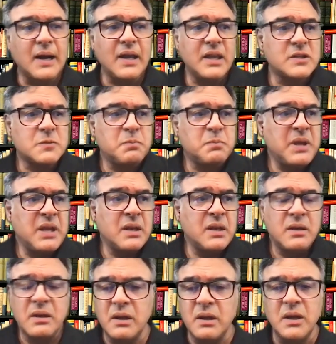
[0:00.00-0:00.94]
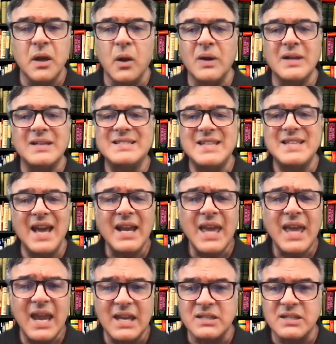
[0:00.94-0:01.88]
It's been, you know, a
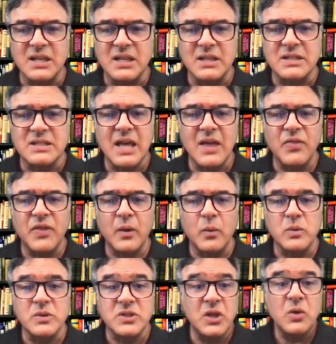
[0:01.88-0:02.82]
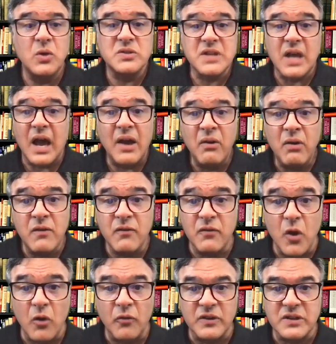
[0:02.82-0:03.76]
decade since that thing was used. I don't
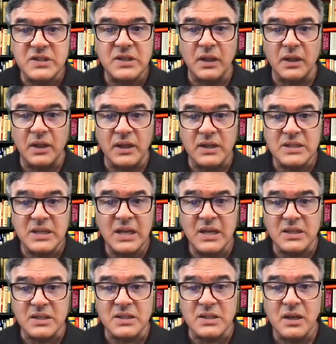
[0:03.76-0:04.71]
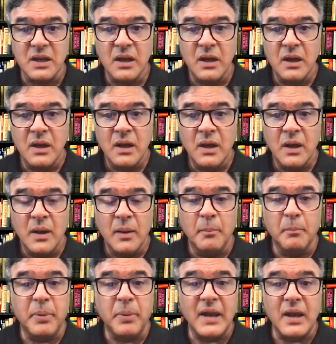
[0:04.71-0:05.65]
even know if it still exists.
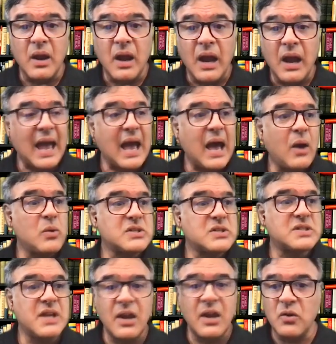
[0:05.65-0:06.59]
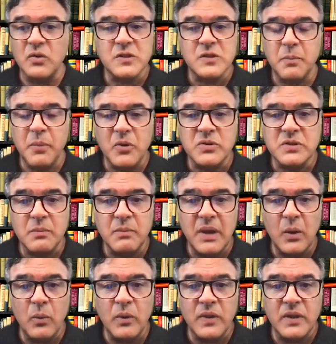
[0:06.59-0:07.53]
But how is Daniel supposed to
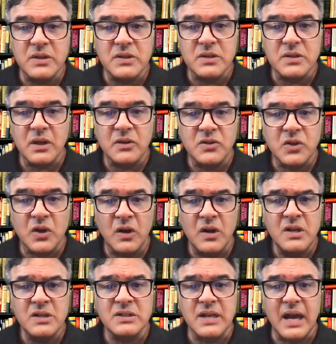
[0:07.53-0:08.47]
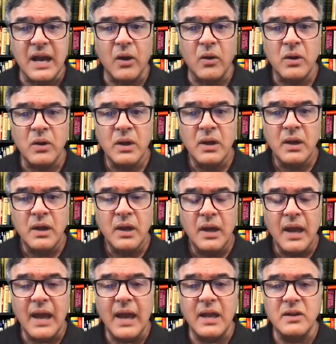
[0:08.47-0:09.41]
meet with his attorneys now
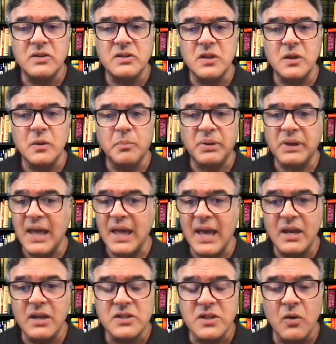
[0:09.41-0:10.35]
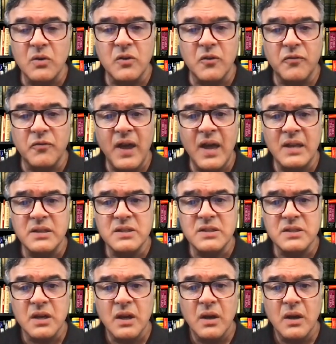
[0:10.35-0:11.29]
and to plan his own
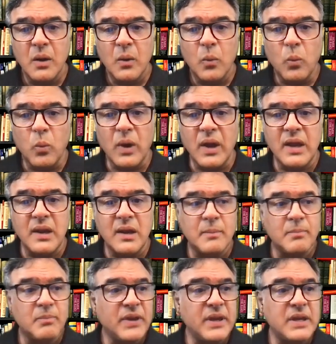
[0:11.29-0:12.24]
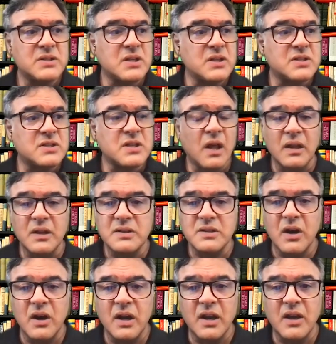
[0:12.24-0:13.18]
defense when he's in
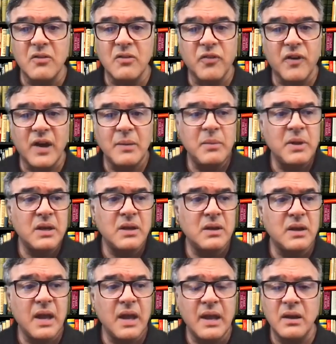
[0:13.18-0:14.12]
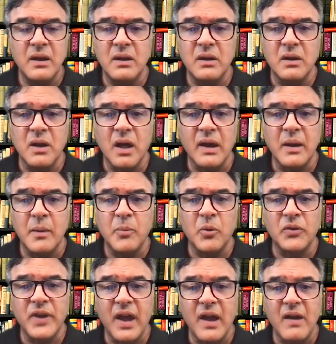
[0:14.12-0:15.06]
solitary confinement and not
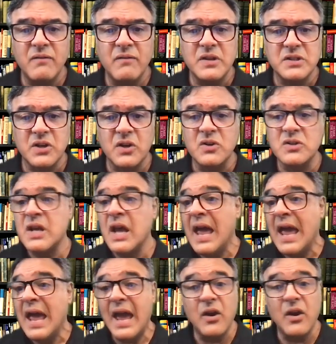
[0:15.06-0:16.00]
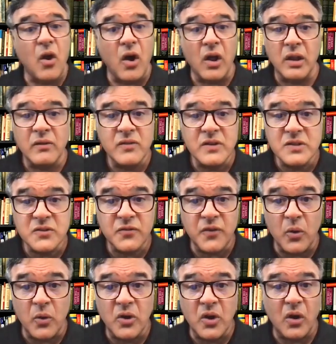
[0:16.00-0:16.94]
able to have visitors, and all of his
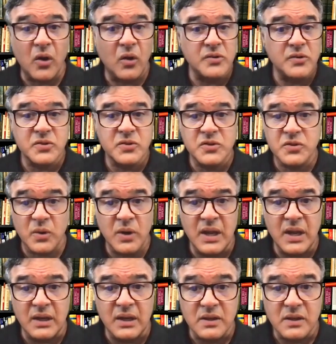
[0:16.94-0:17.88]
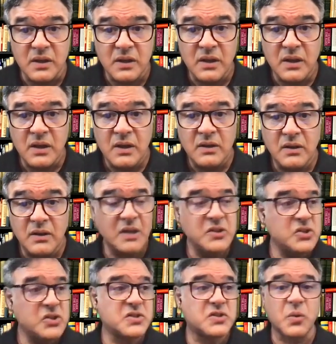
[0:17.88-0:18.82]
phone calls are screened. Not
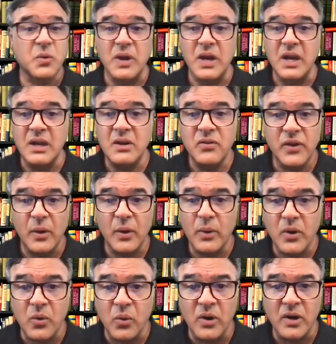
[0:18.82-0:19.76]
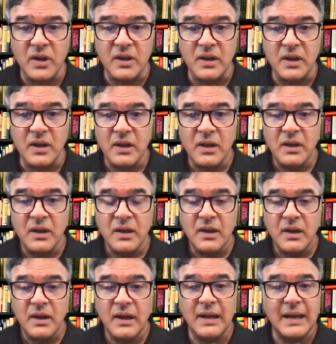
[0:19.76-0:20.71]
just screened, they're recorded.
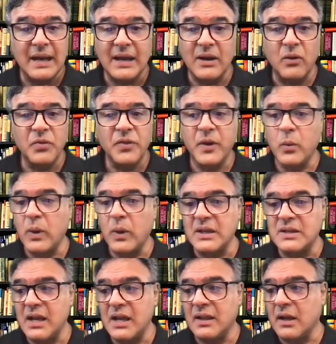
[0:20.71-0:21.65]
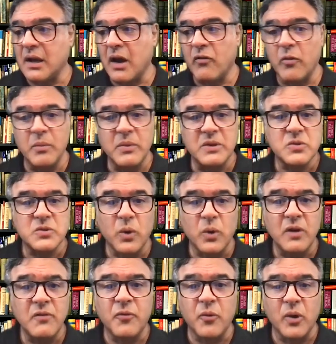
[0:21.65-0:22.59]
And I don't think we can take the government's
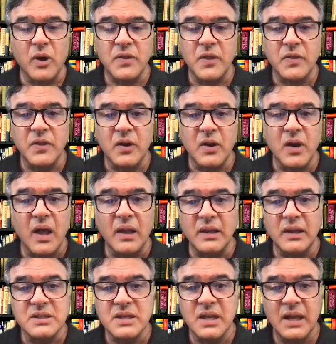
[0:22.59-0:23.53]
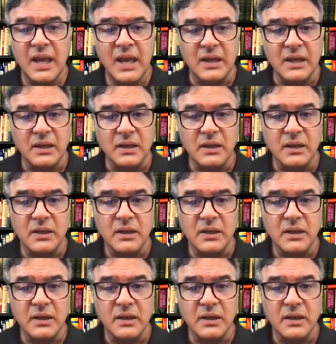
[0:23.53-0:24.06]
word for it that they're not listening in.